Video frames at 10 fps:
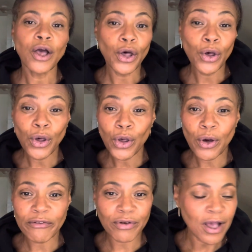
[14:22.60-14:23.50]
Oh,
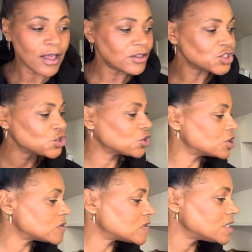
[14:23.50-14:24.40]
I forgot the
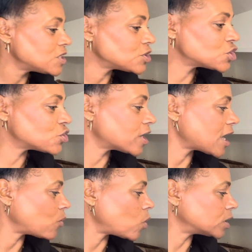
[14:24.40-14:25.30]
concealer trick
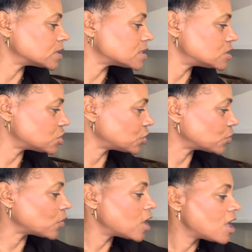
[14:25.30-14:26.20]
I wanted to do.